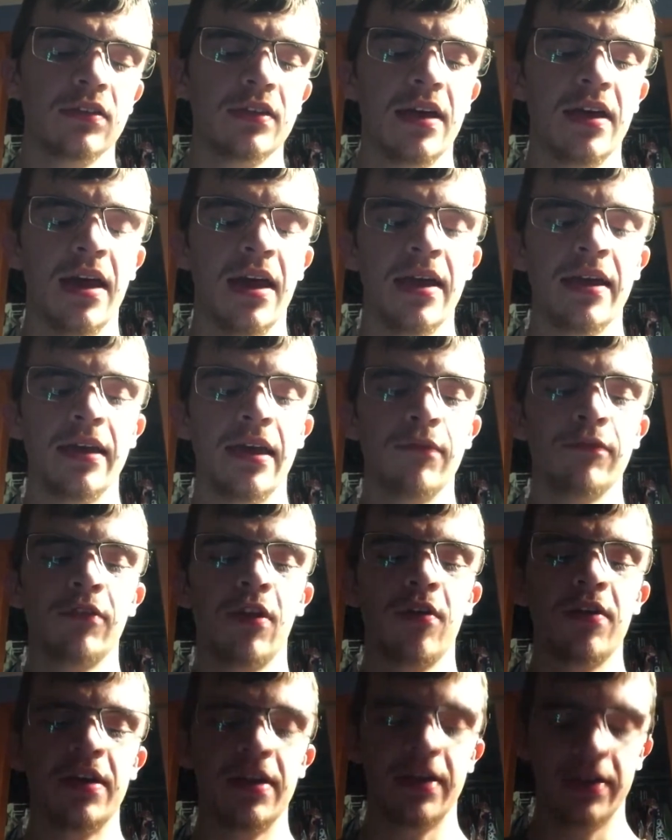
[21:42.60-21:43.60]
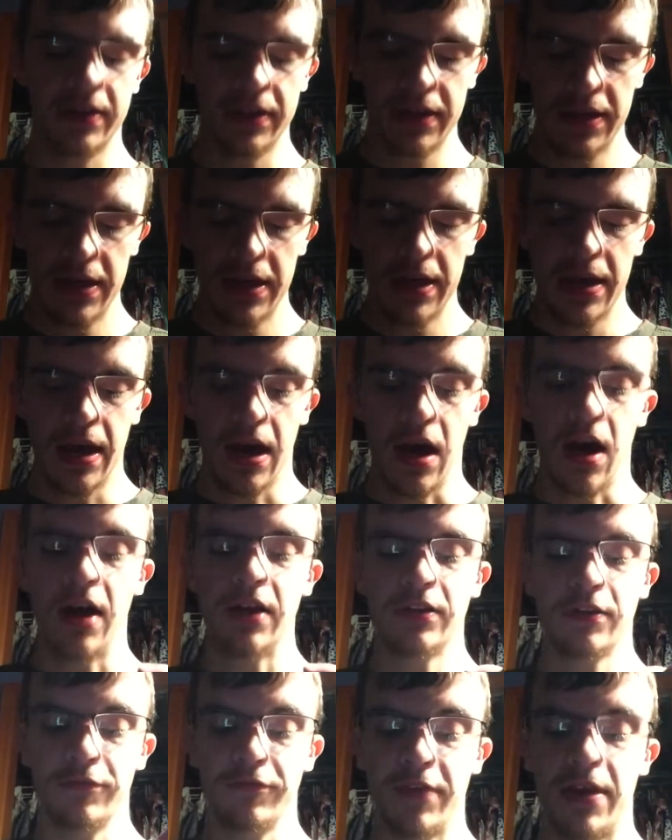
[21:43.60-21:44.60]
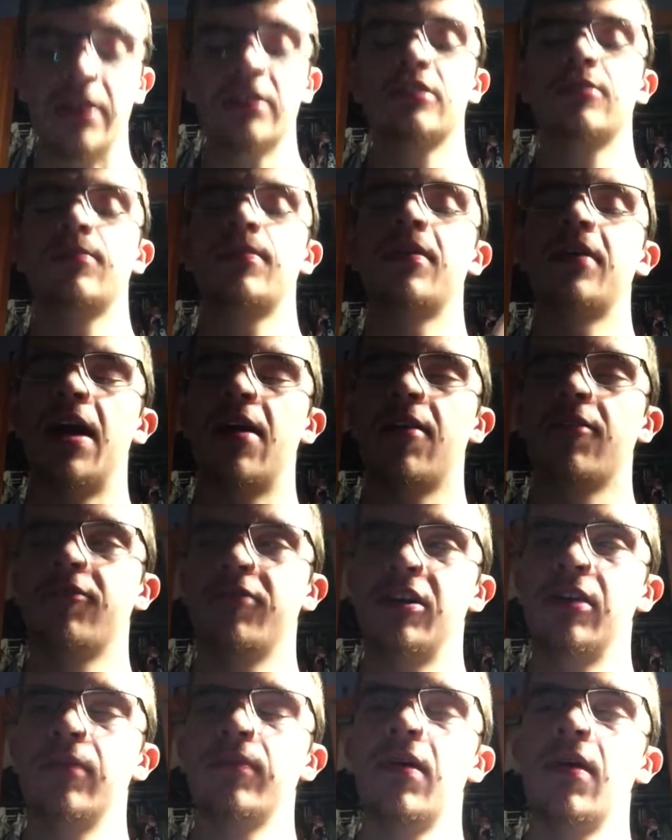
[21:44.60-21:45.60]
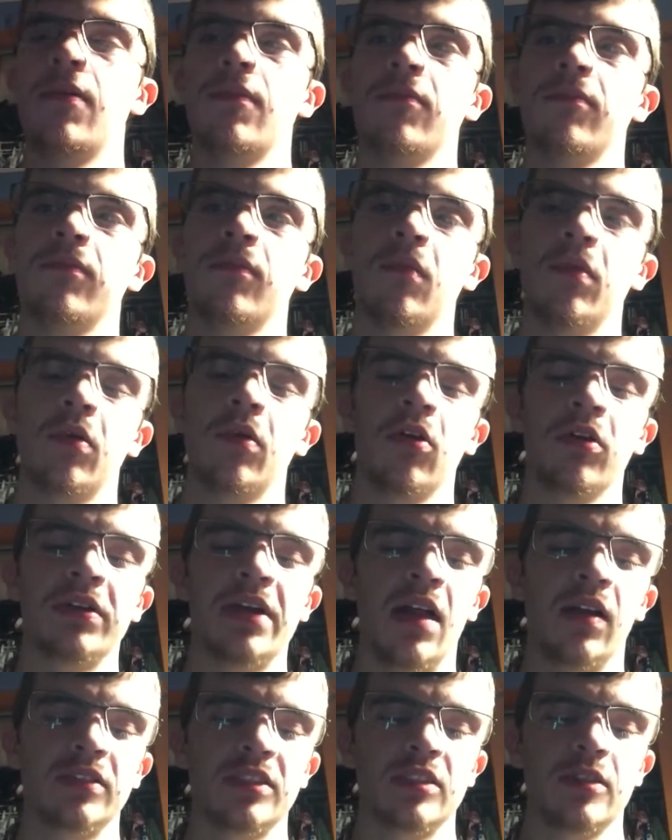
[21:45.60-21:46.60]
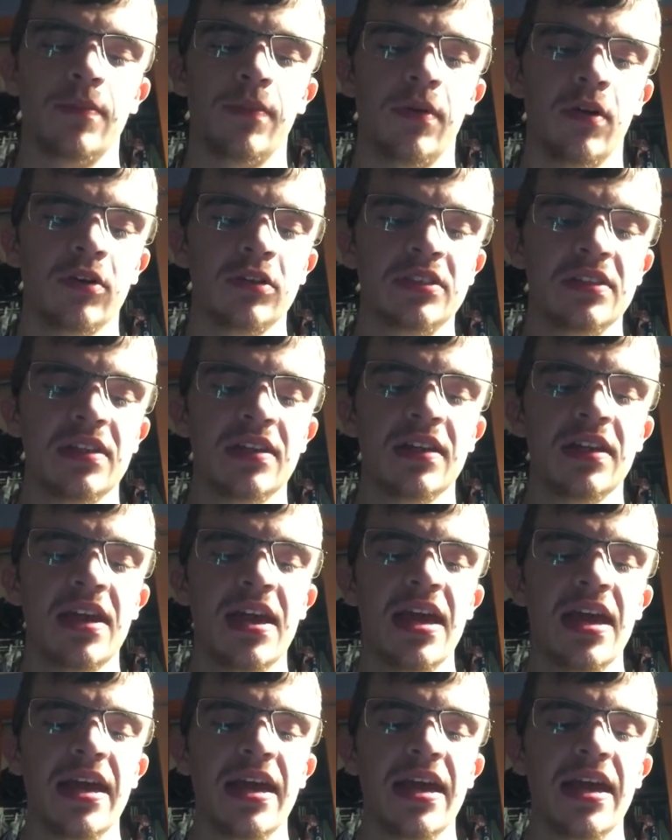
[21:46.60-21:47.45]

am very on the fence about how I feel about Warren Ellis as a person.